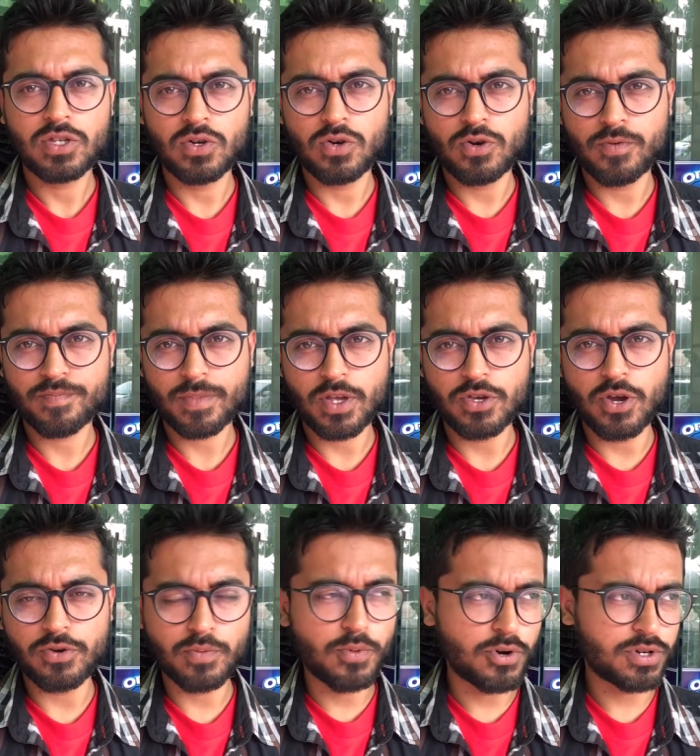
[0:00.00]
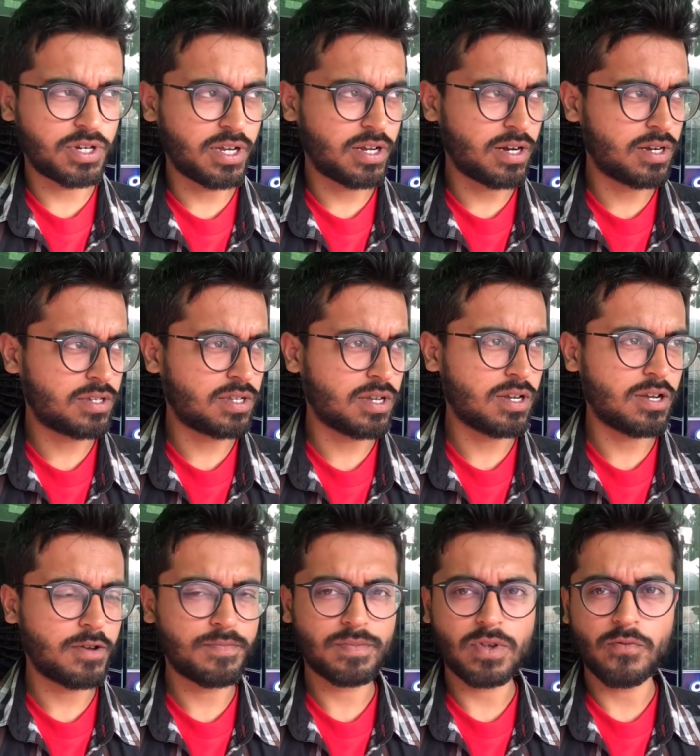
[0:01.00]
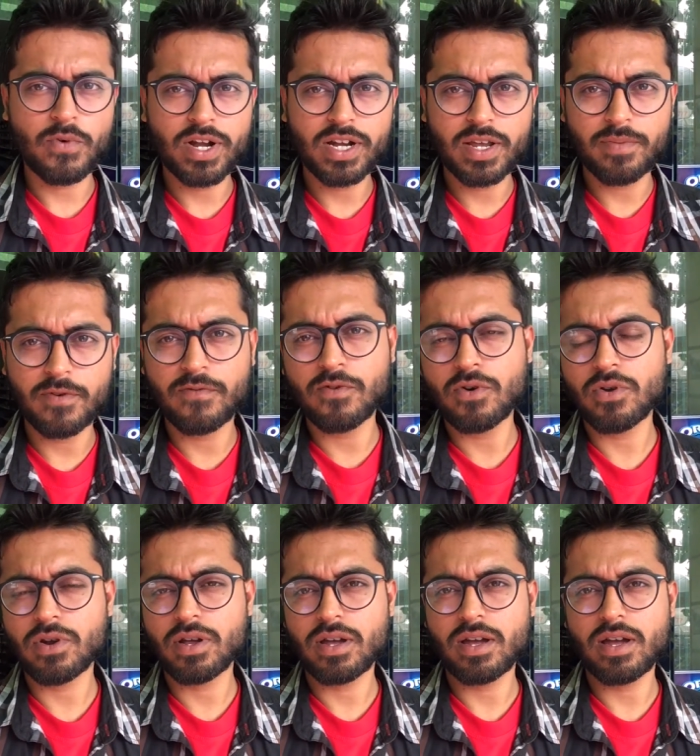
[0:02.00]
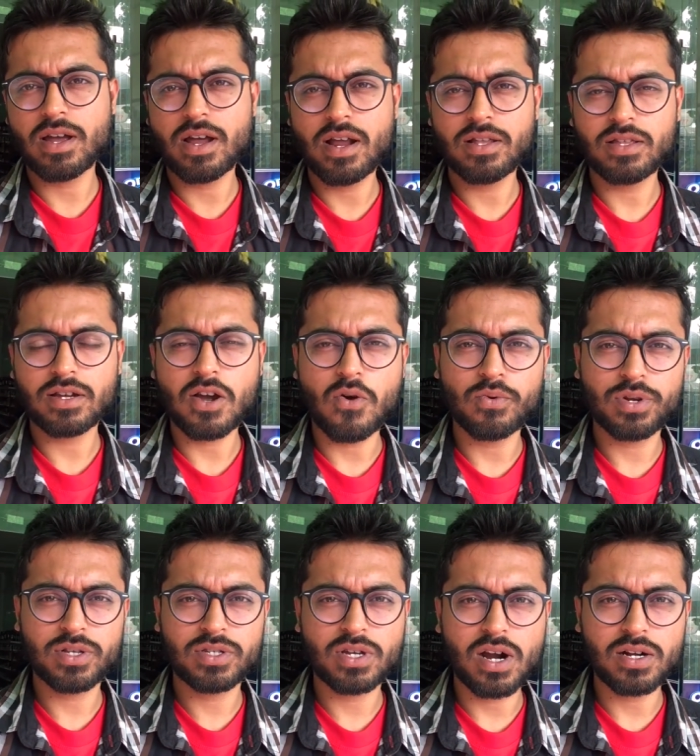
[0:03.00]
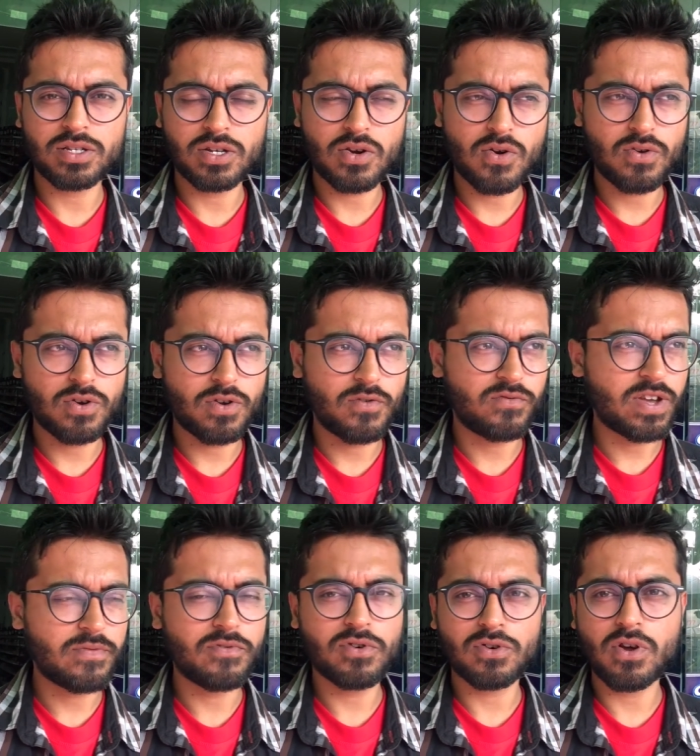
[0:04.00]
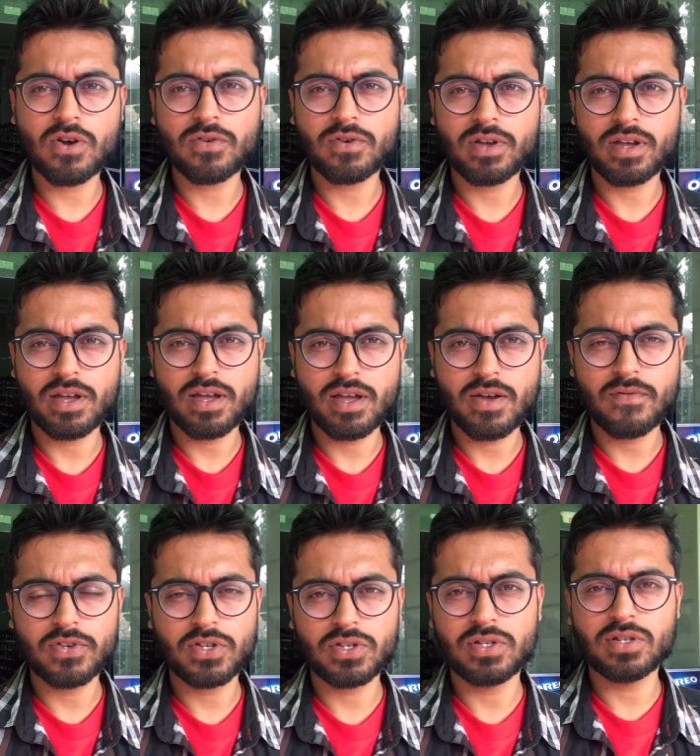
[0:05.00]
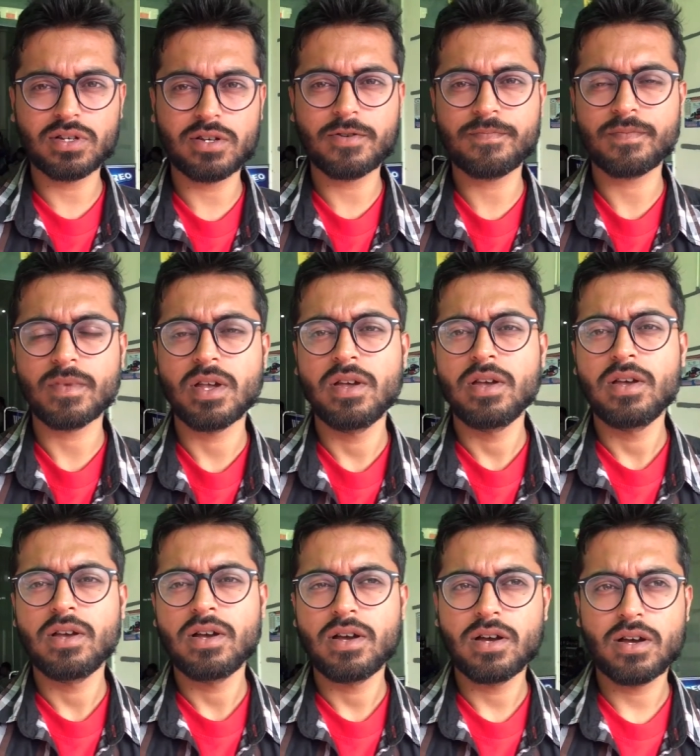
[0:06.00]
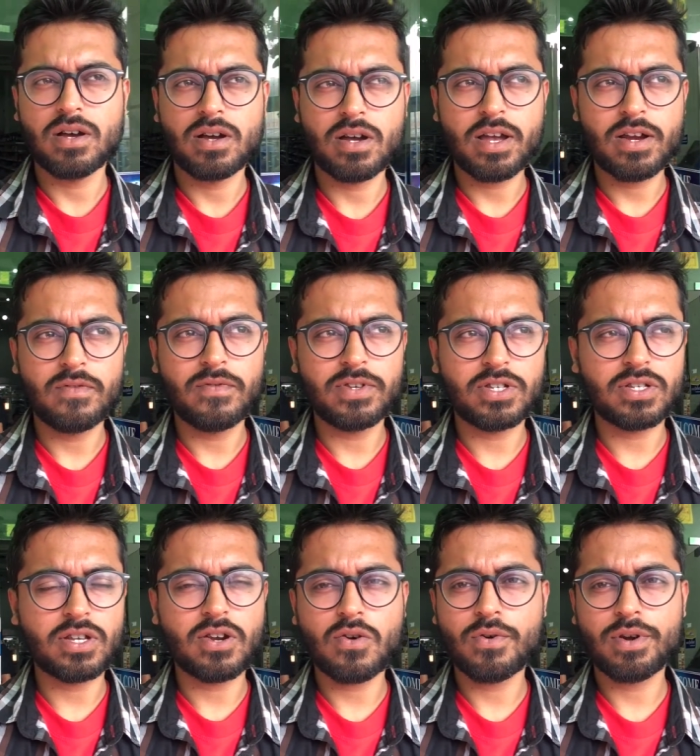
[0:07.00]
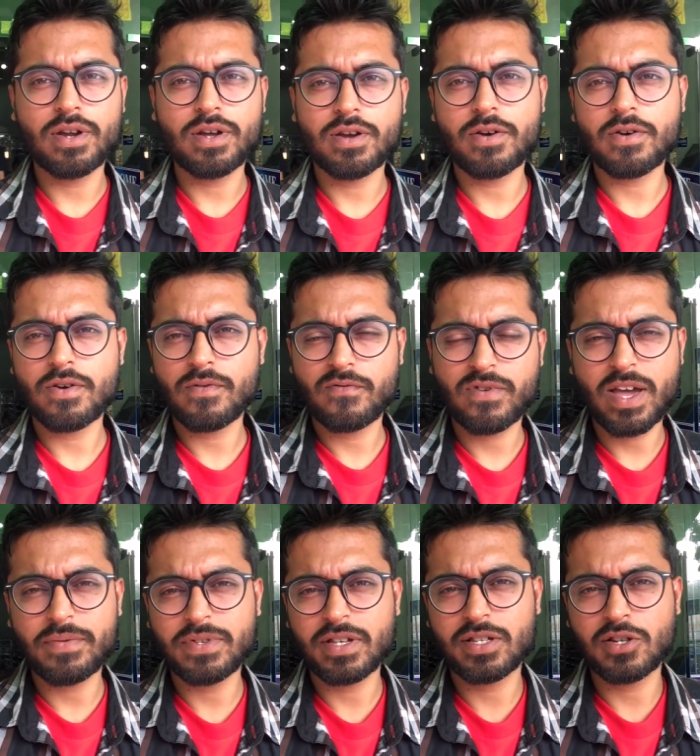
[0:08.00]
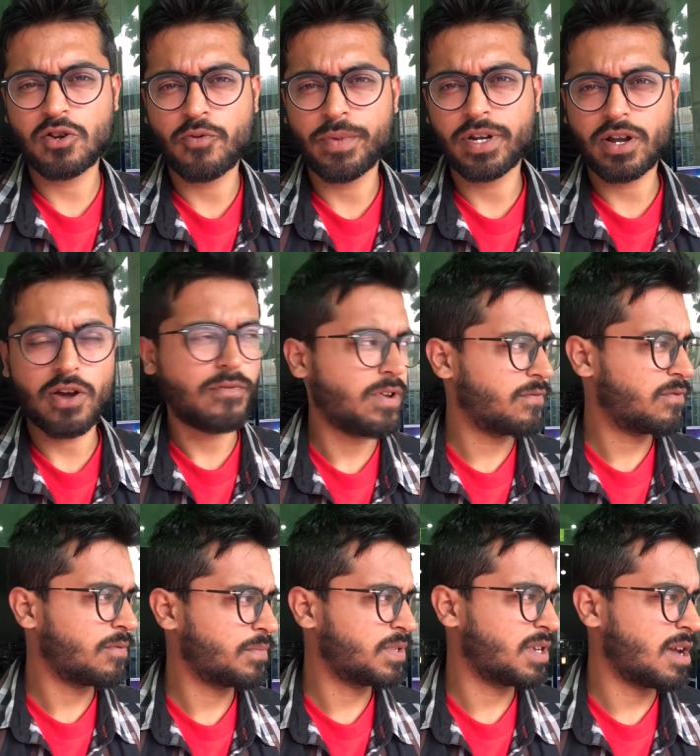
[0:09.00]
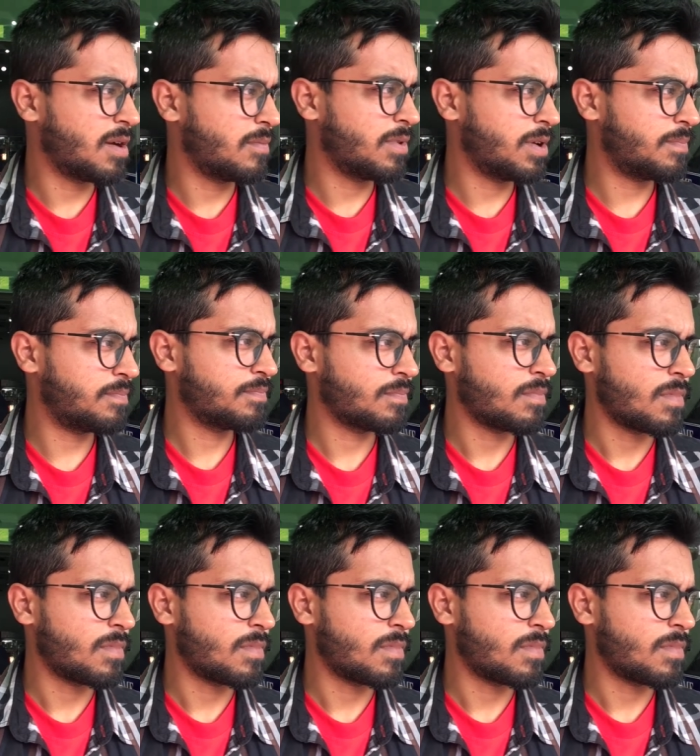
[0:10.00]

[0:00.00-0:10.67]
so you have to book tickets uh, one day before, and the counter starts around uh, five o'clock, uh, which is the uh, and which is around uh, five six kilometer away from Siem Reap.